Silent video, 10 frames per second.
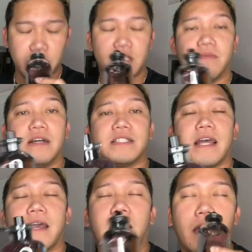smells
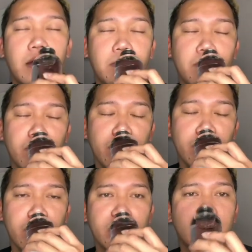like,
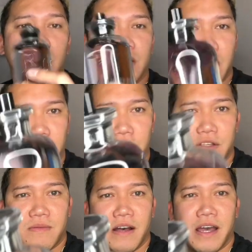can you
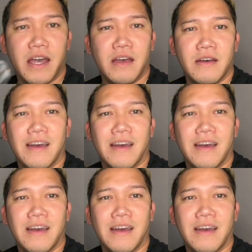smell it?